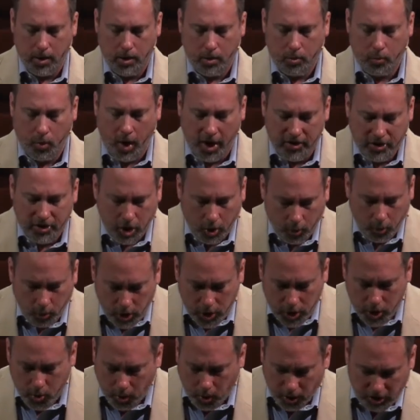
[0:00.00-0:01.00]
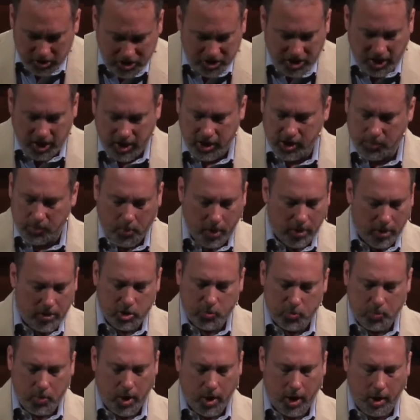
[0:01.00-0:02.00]
right there where you are seated to pray this
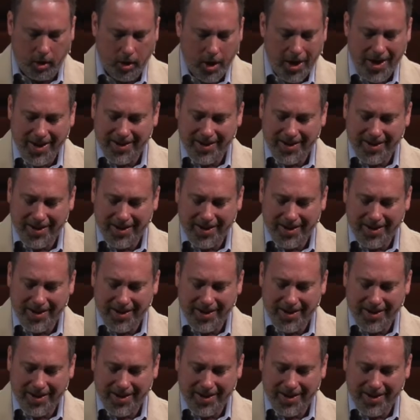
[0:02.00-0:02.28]
prayer.